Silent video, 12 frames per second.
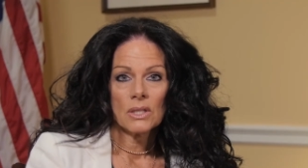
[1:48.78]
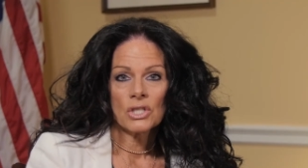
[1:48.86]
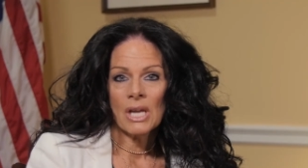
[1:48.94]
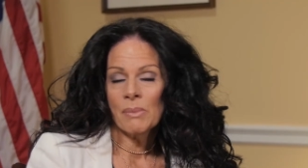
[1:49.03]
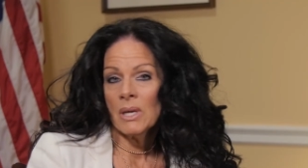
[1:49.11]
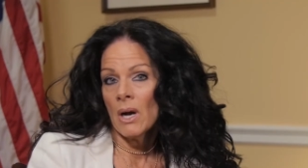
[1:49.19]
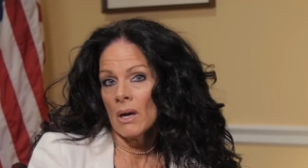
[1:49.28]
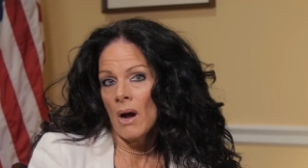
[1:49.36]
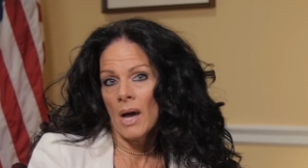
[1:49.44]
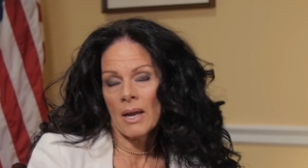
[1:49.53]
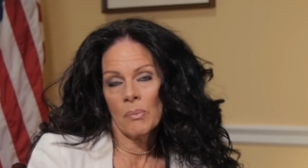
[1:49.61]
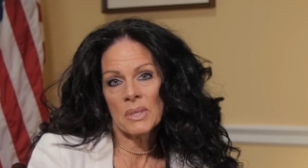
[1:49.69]
Jamie got
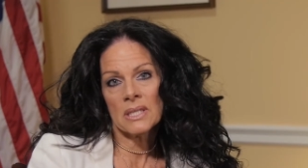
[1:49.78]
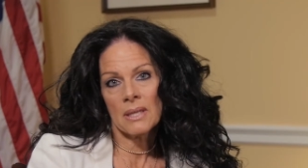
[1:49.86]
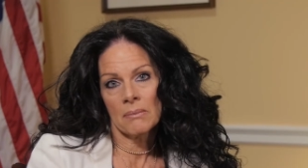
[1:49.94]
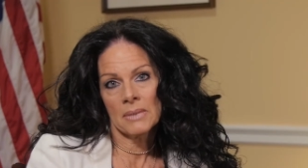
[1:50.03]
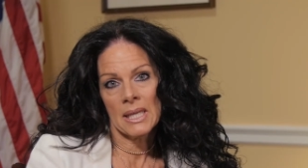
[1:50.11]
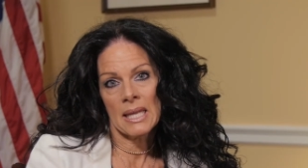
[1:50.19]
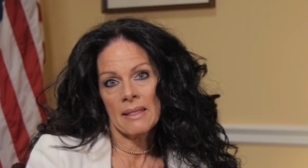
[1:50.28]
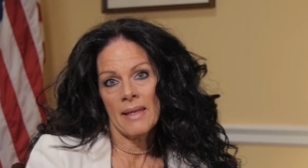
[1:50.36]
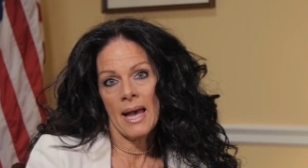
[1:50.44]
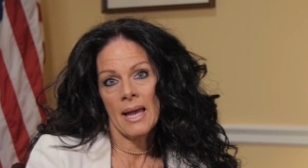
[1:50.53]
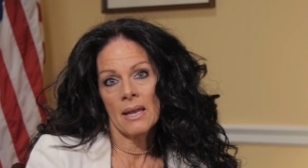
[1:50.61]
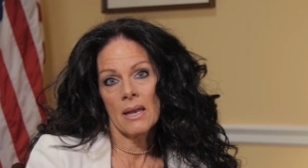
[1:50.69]
caught up in something
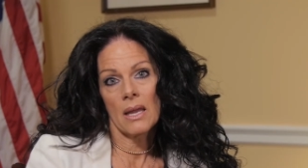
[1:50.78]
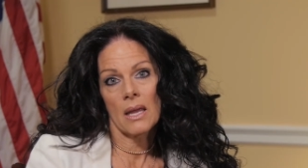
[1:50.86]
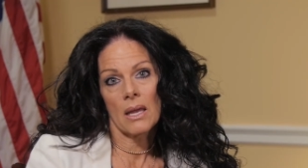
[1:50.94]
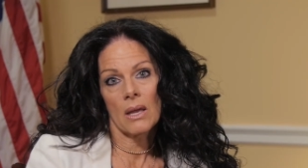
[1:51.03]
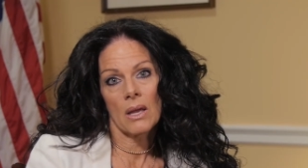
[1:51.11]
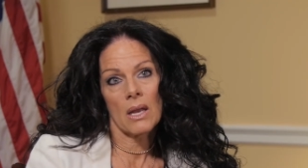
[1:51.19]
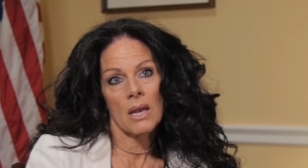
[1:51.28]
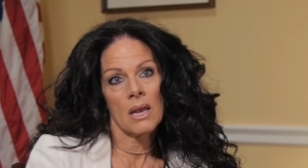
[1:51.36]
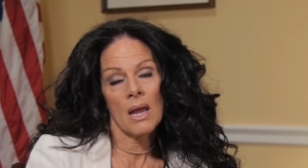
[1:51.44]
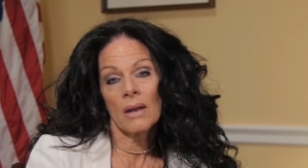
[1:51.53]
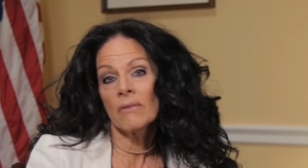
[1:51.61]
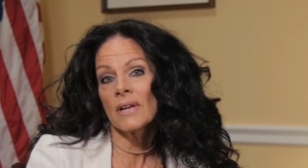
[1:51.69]
that
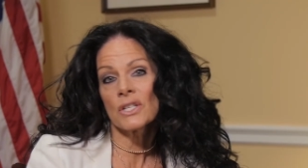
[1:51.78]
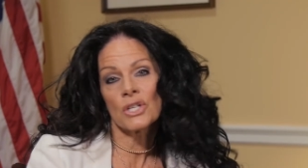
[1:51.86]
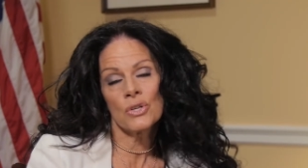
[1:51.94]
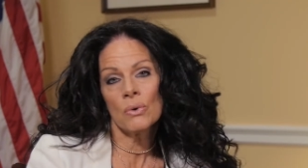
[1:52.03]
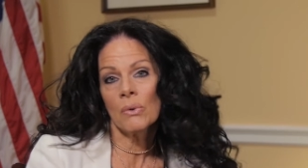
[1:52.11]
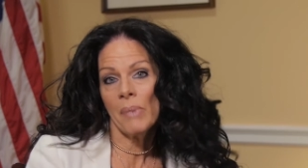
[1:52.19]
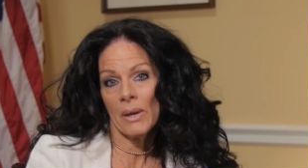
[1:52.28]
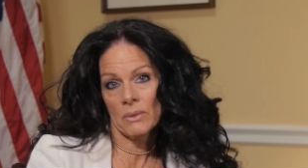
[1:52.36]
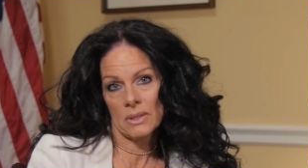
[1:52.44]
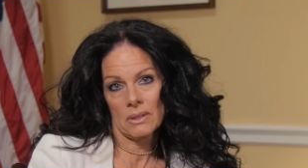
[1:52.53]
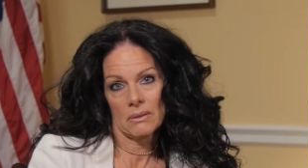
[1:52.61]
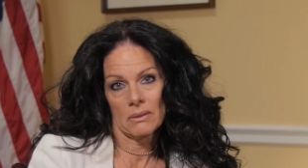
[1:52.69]
none of us knew about.